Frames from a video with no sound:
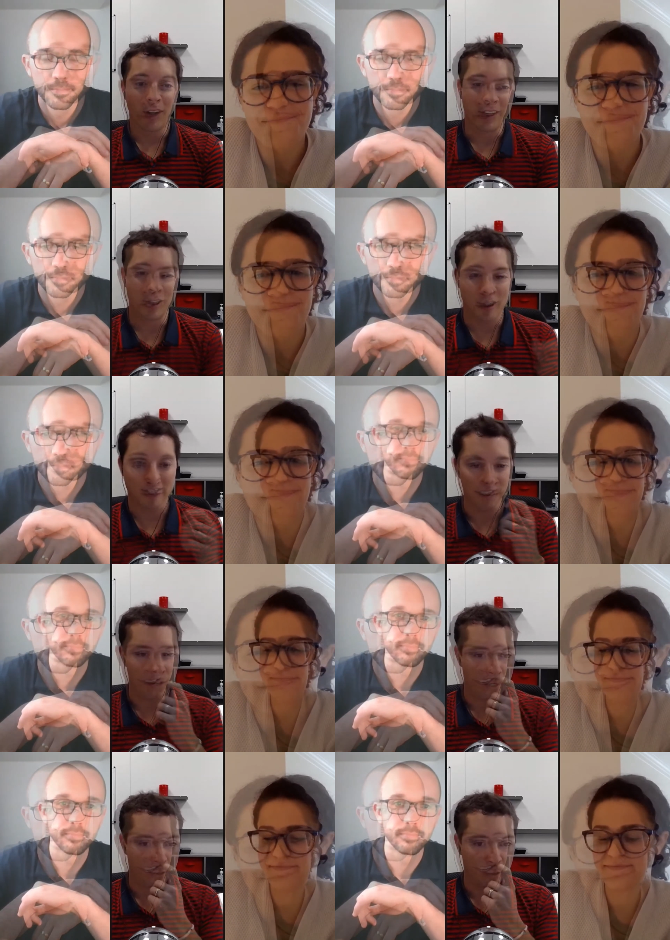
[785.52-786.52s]
Speaker 1: So
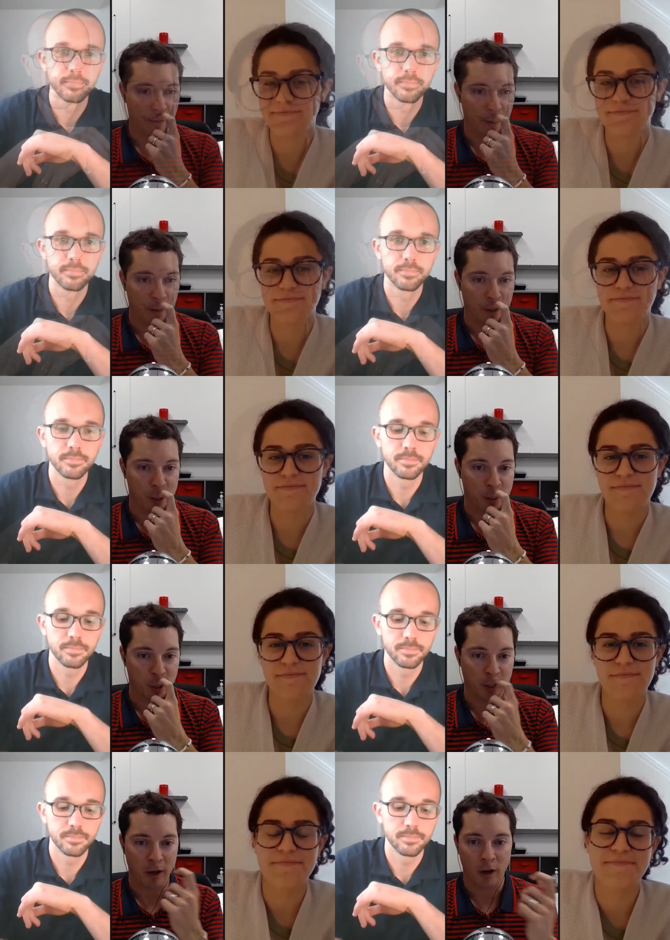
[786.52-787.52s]
everybody sort of
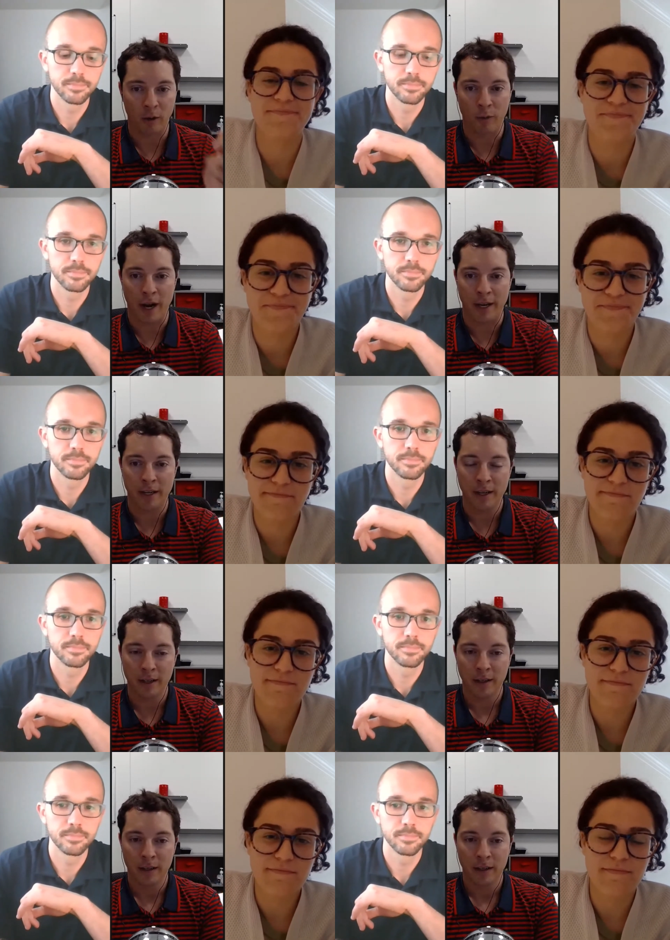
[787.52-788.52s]
understood already
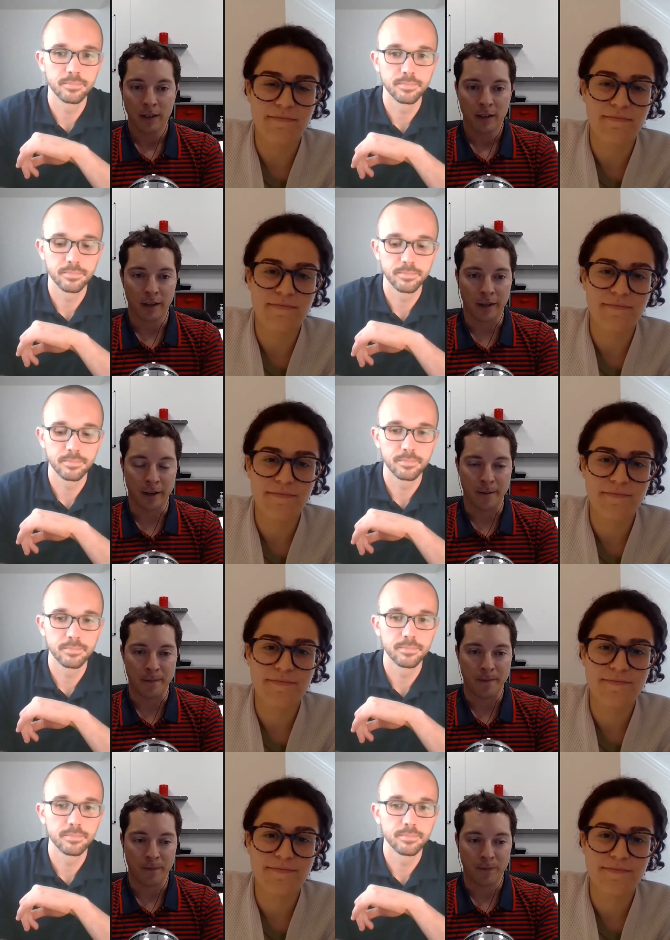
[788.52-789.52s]

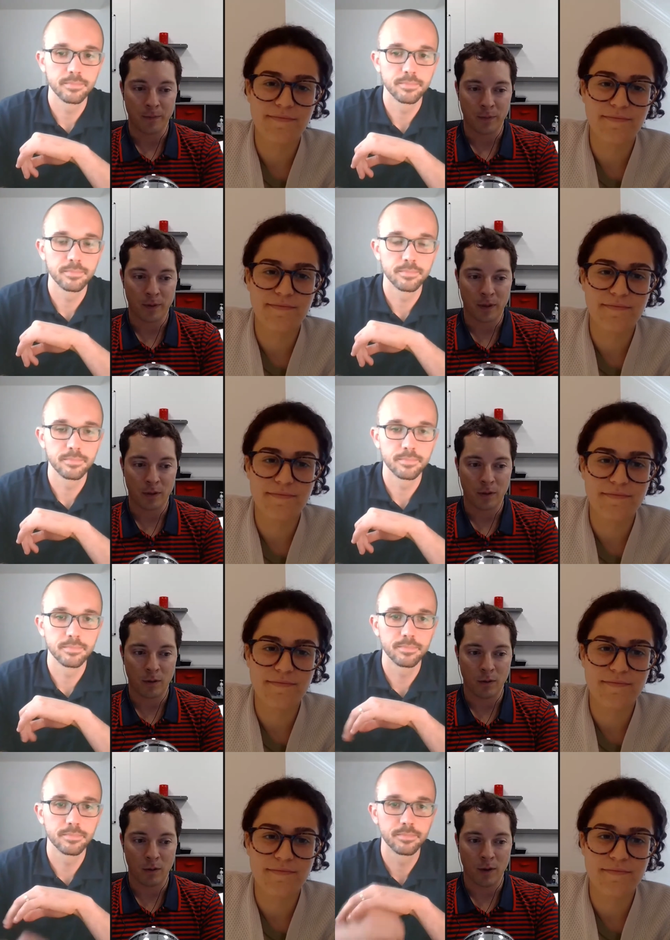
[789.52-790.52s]
um,
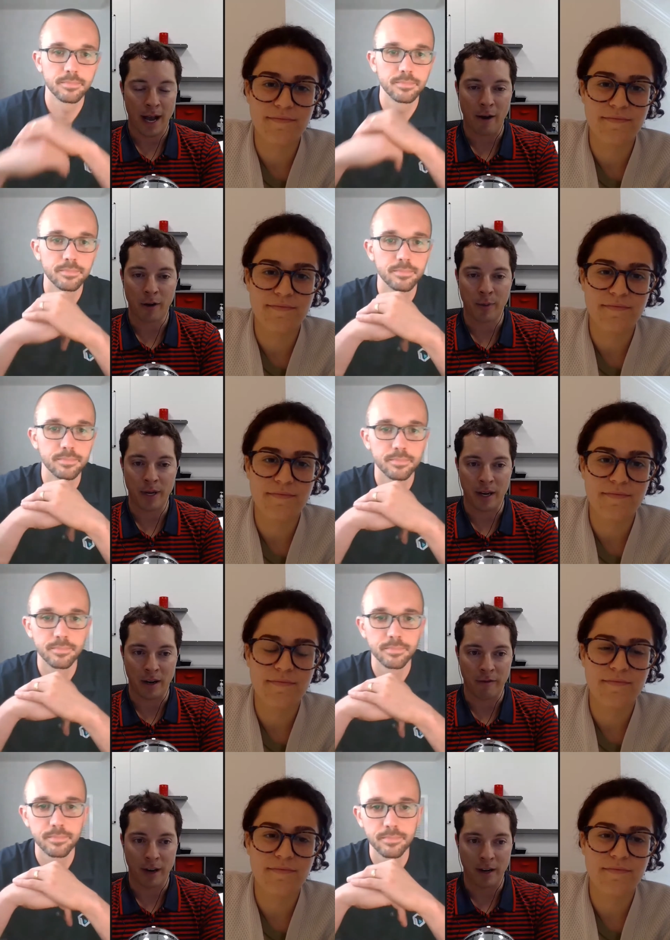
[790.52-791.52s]
how to be
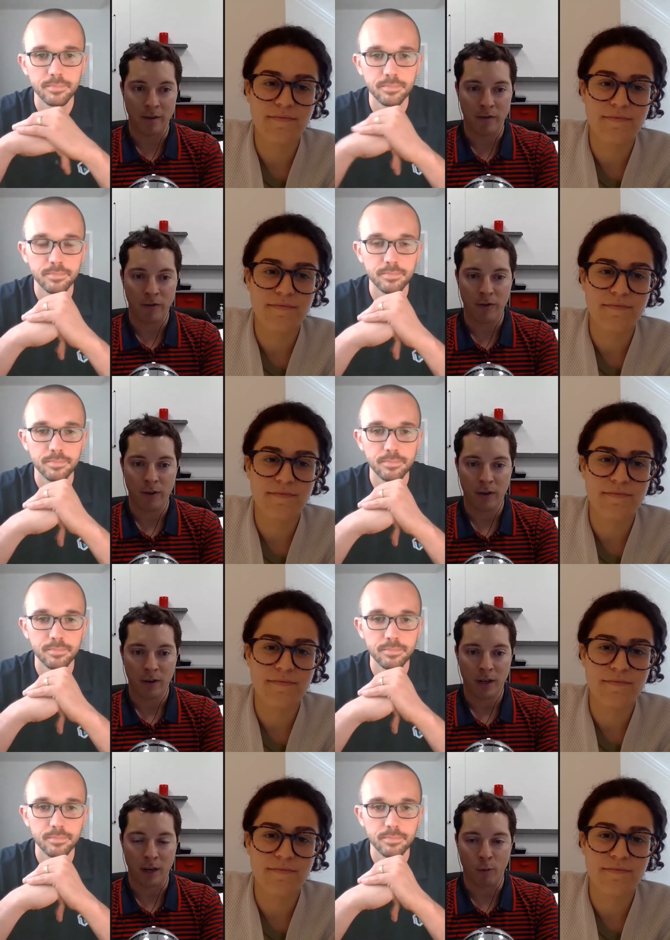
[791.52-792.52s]
innovative
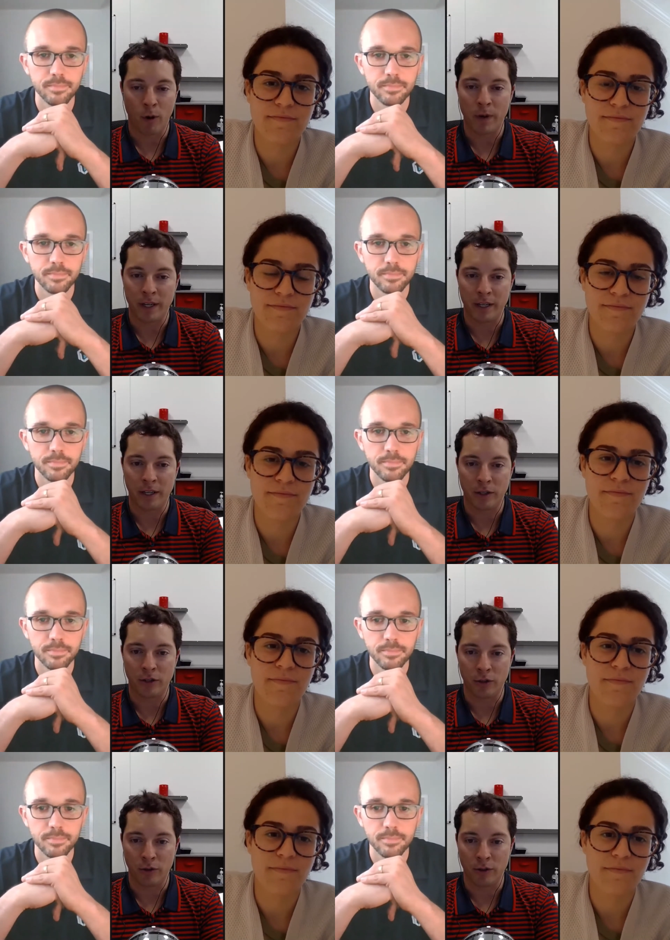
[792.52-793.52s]
and what we needed to
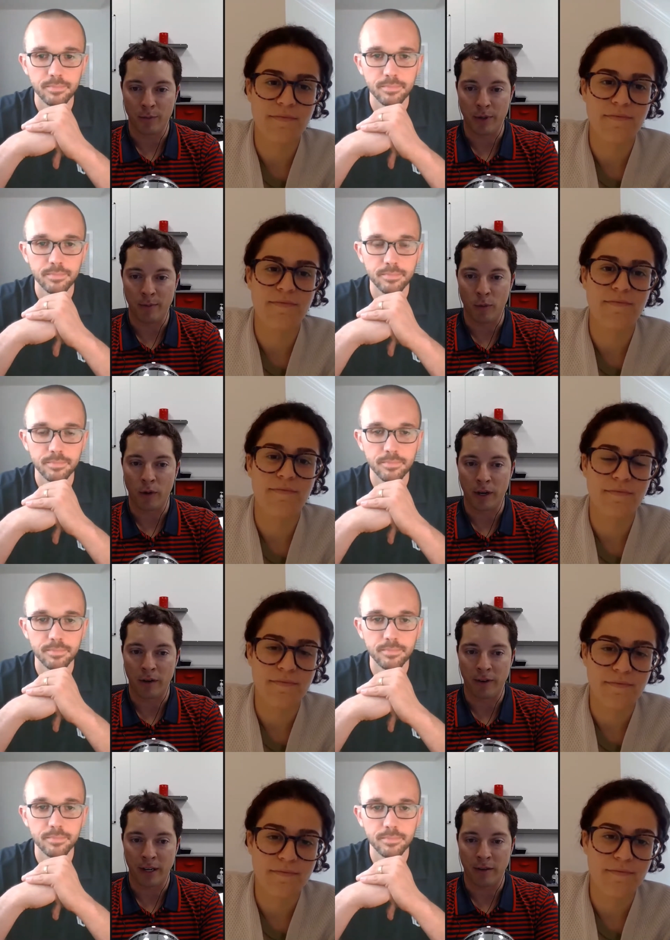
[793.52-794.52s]
do to be more
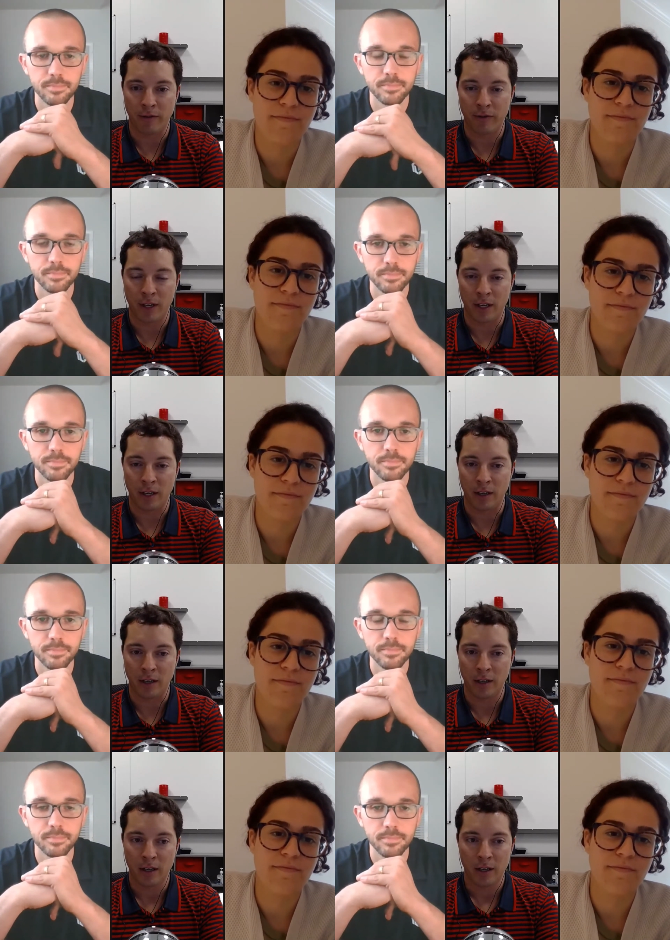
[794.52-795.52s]
innovative
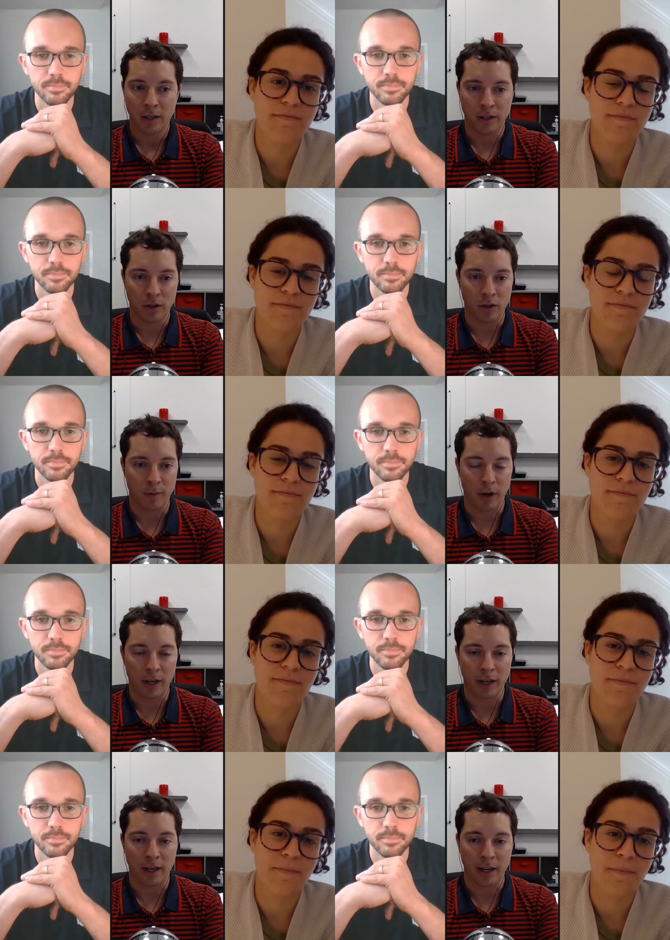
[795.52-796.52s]
in digital
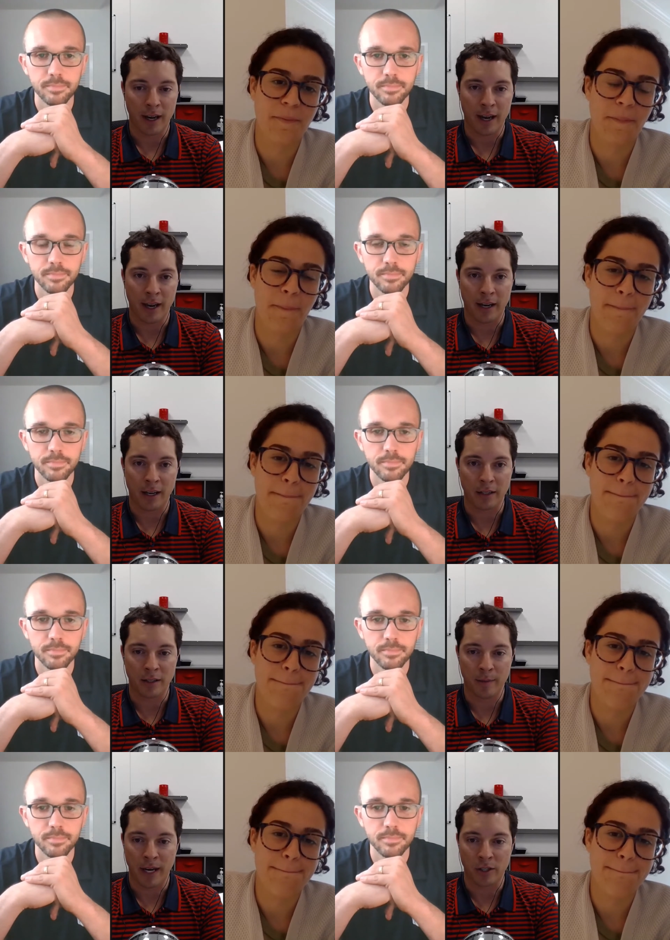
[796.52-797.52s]
marketing
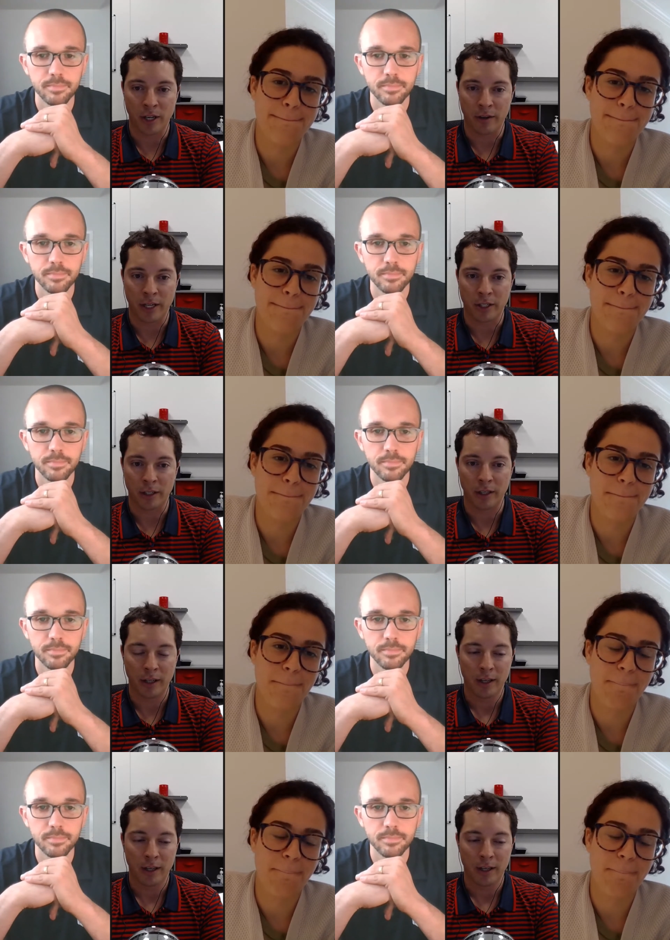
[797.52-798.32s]
and demand generation.